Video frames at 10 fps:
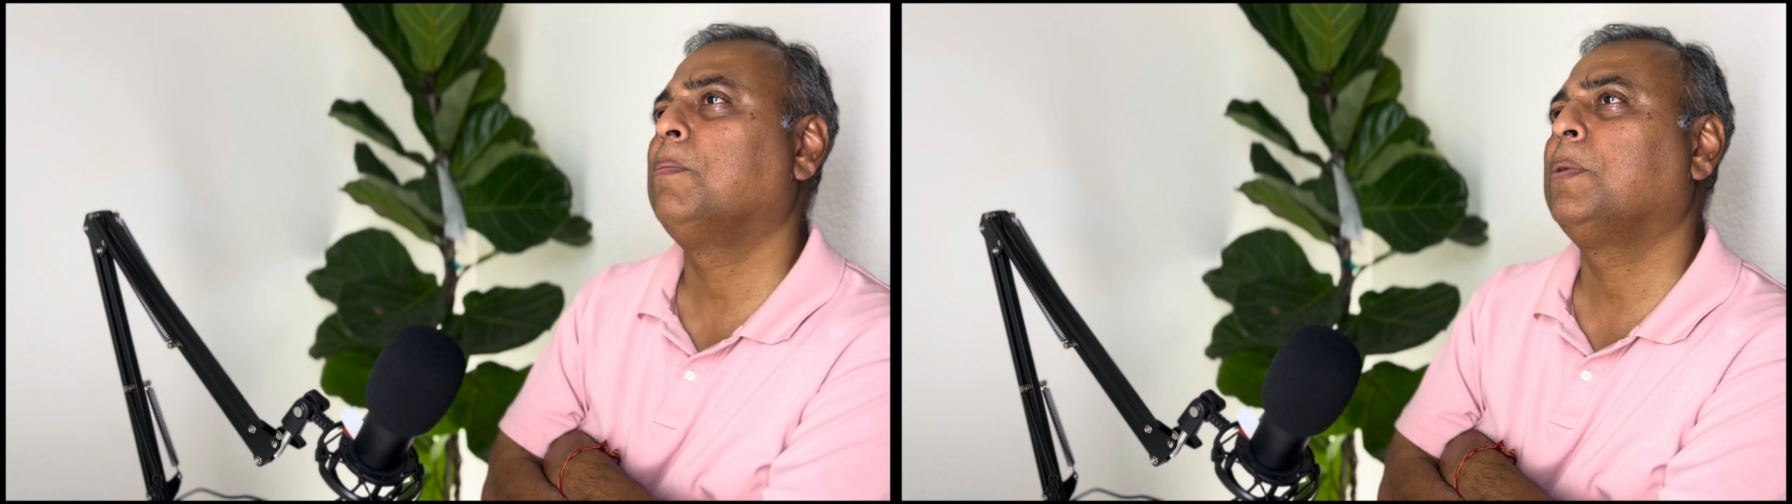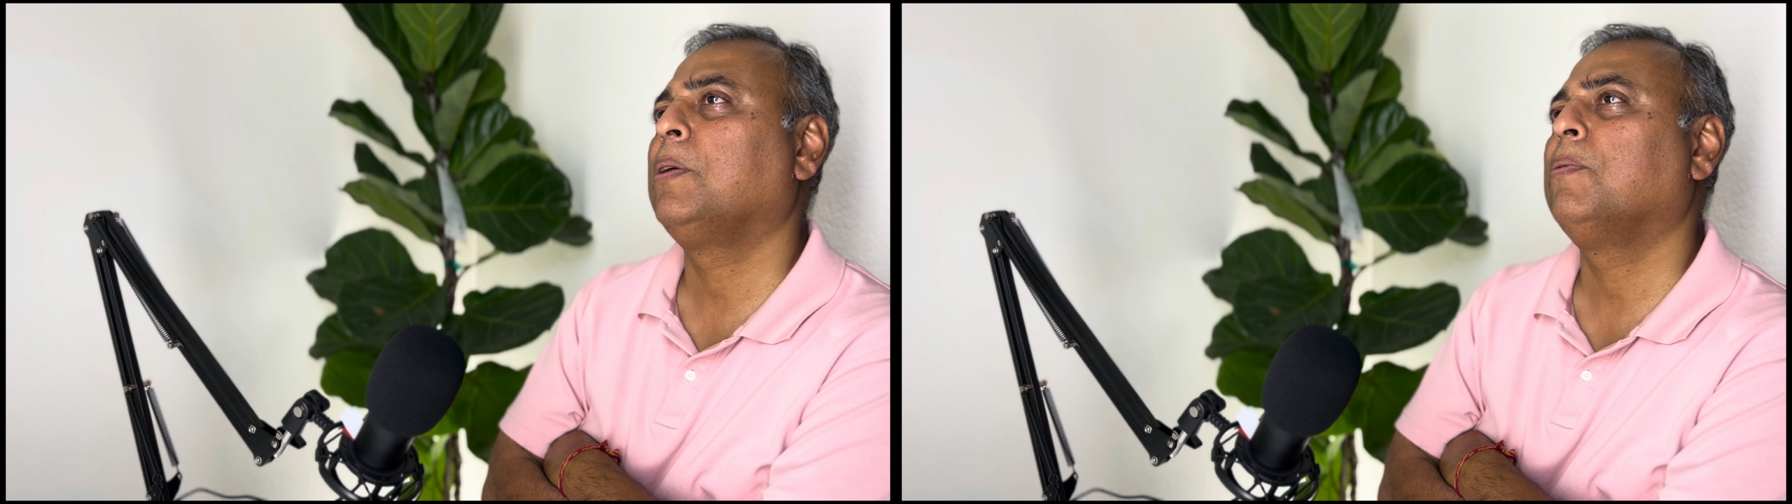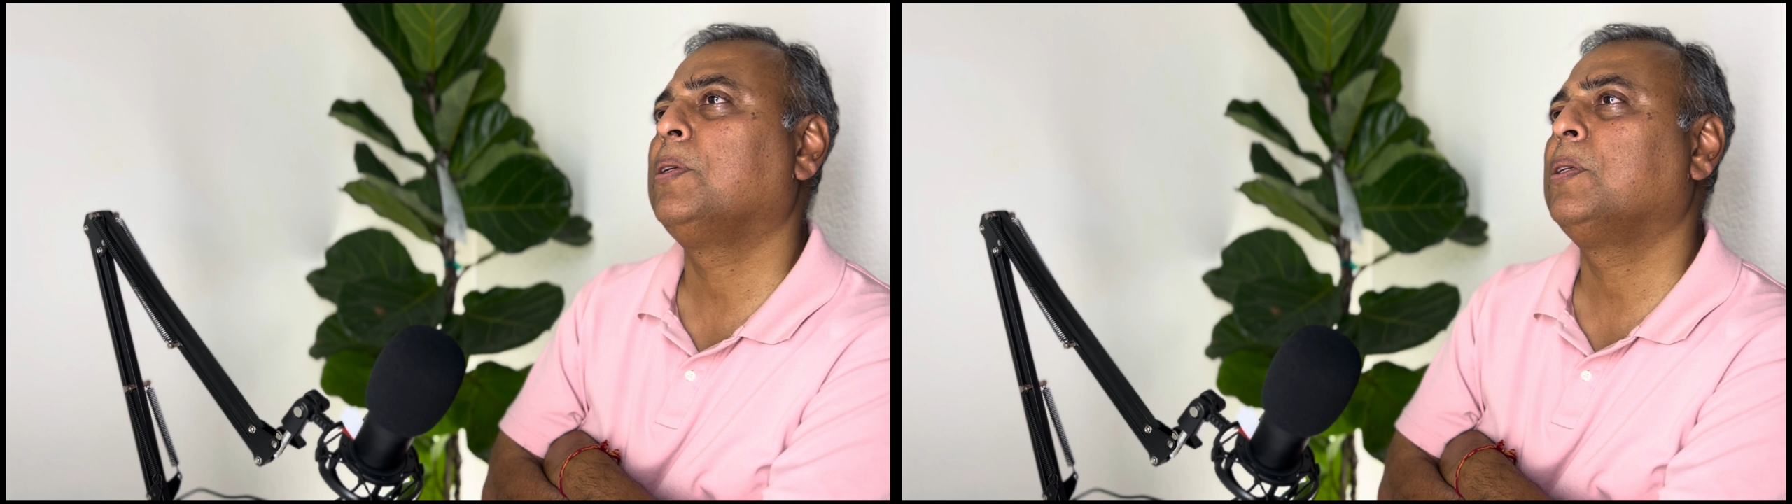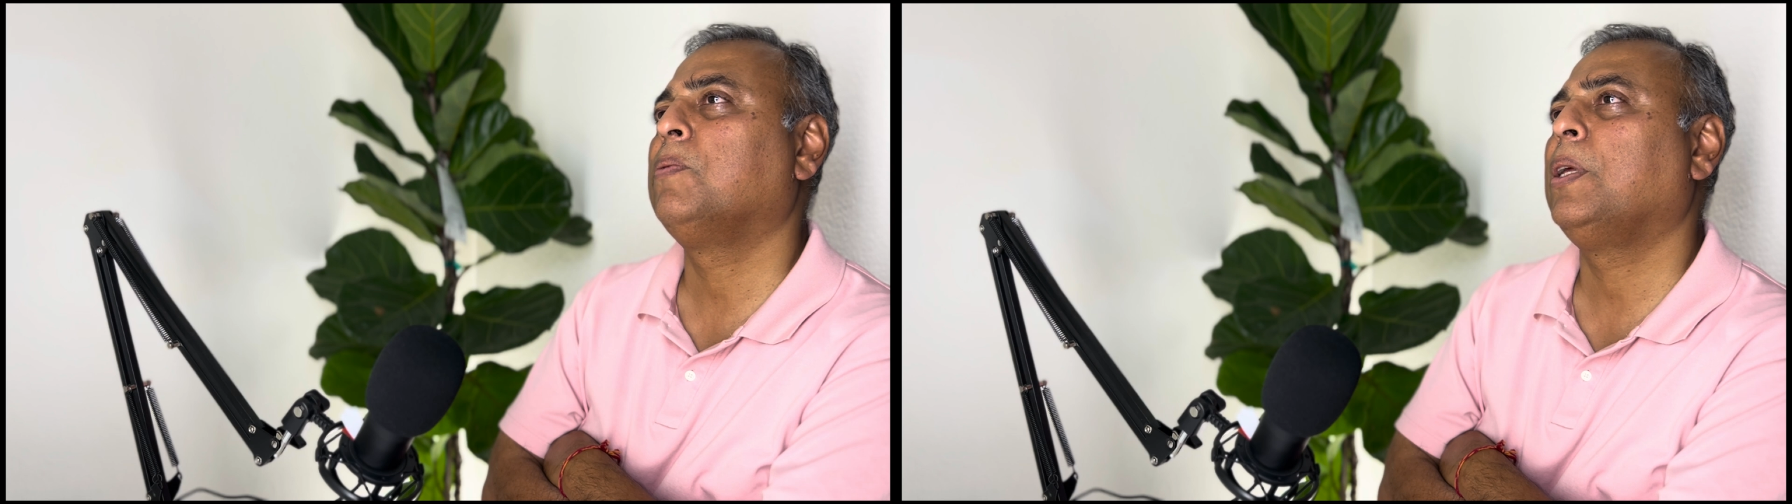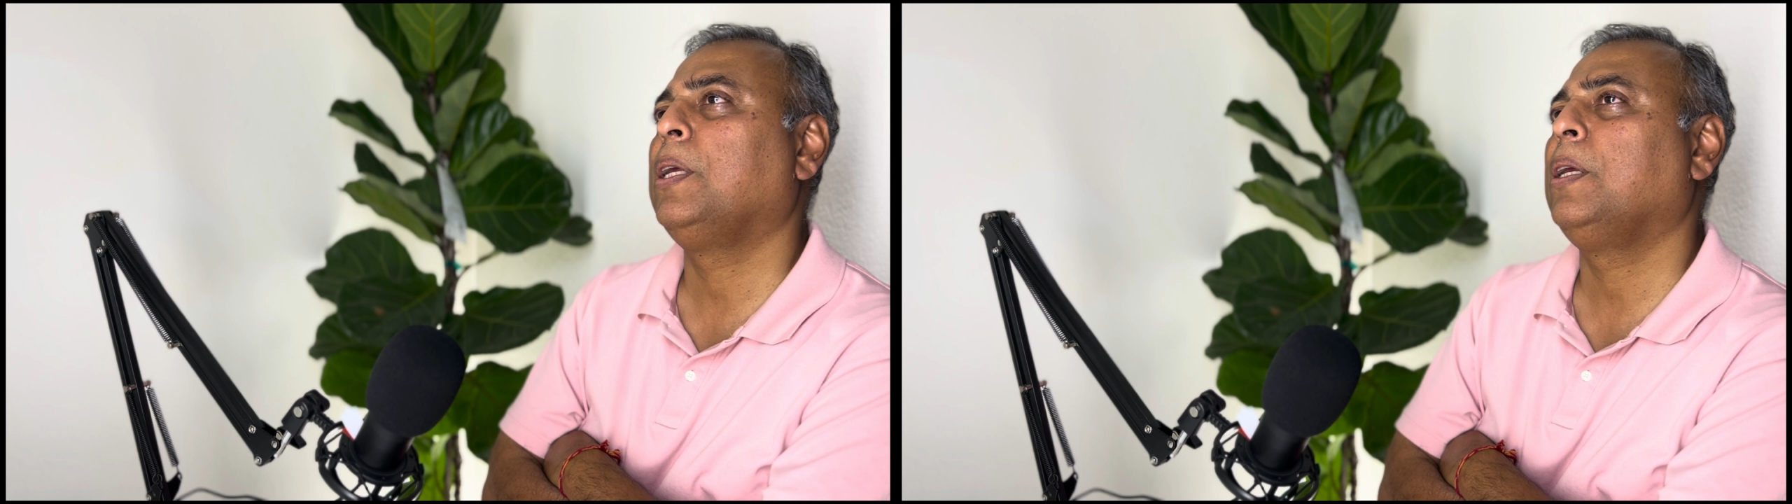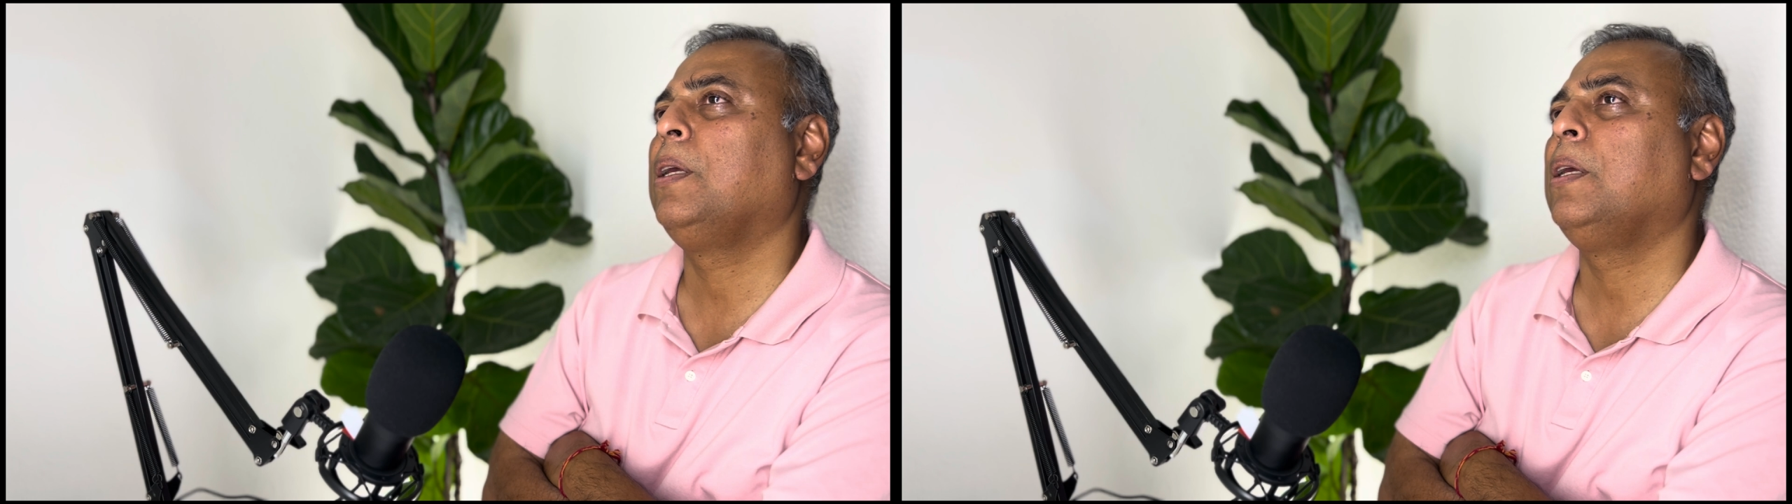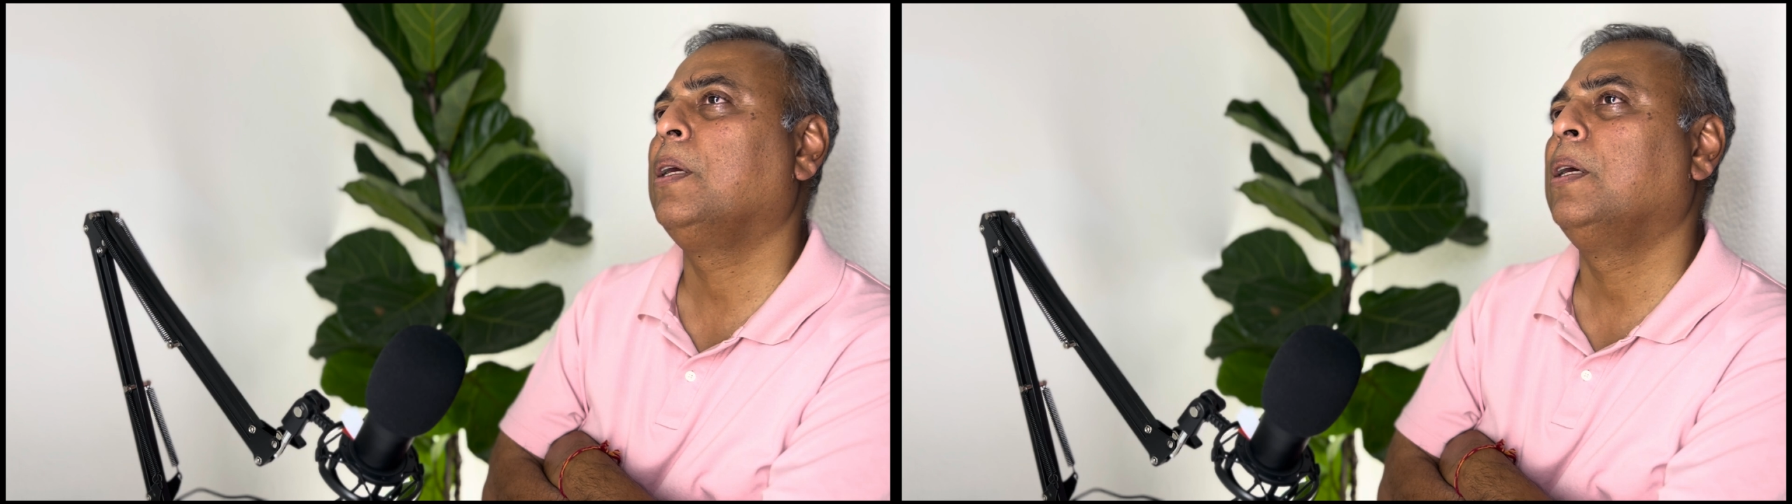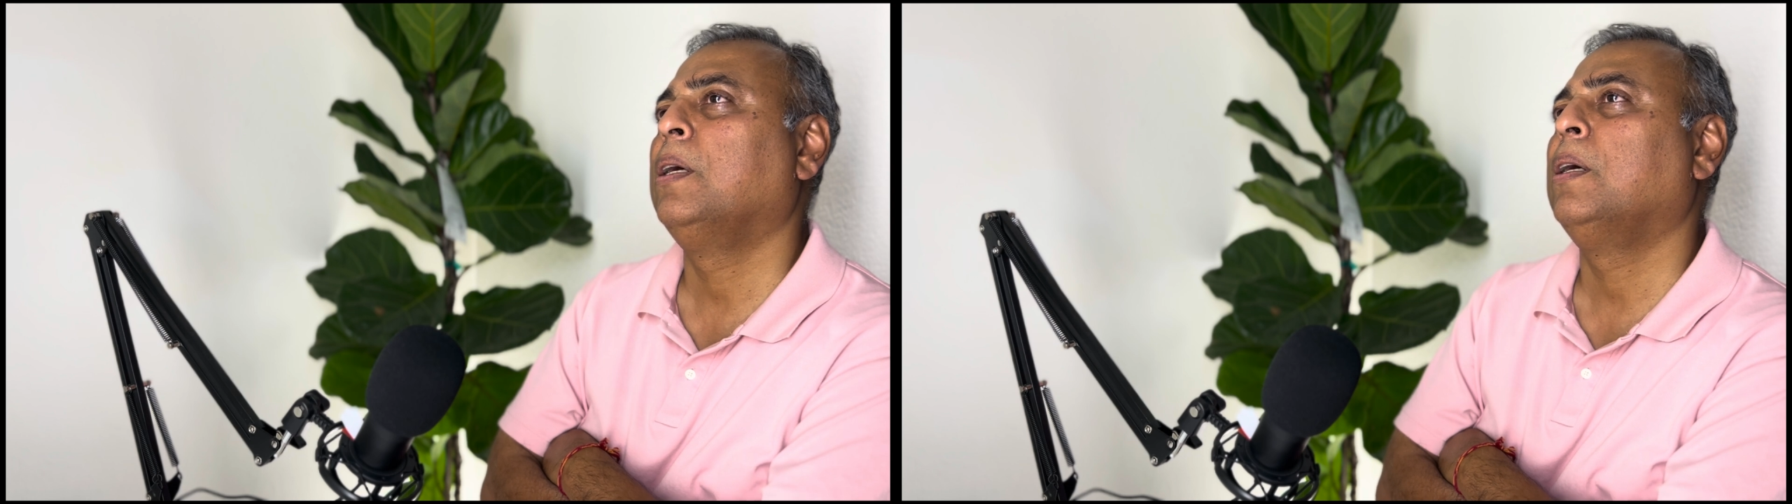something which is very